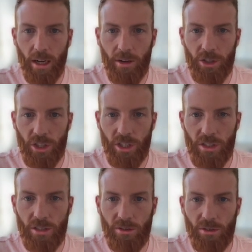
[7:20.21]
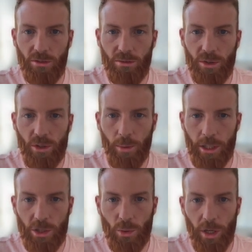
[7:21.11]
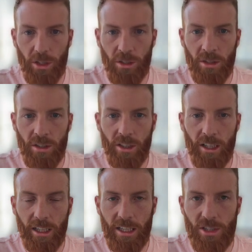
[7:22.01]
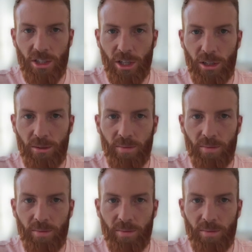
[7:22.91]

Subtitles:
I'm just going to do a big squiggle and click insert.